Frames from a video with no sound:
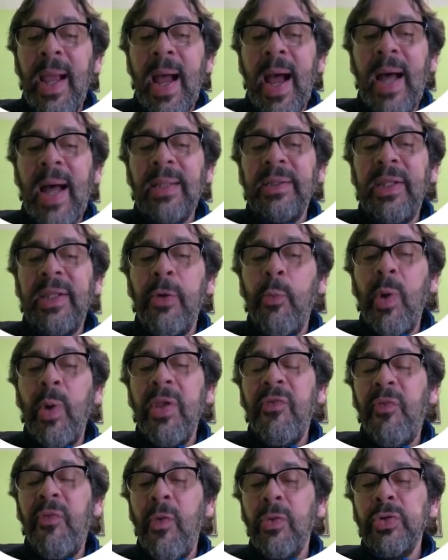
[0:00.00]
and the
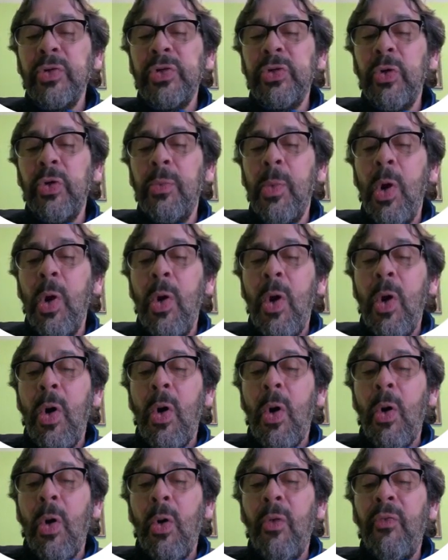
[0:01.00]
wave function
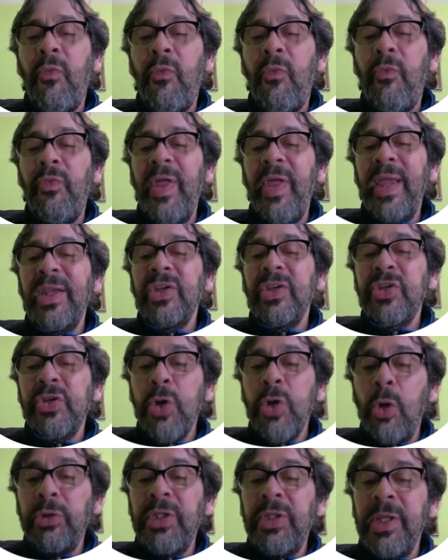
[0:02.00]
of the
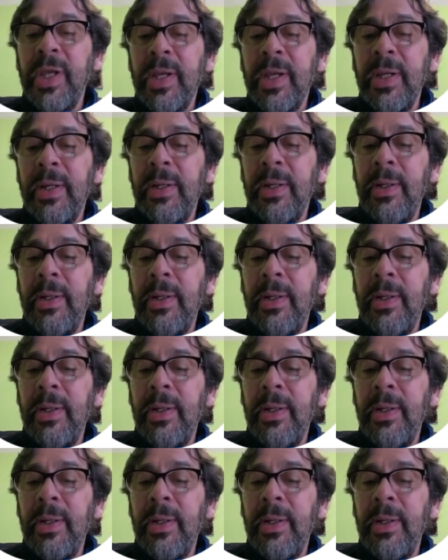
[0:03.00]
exotic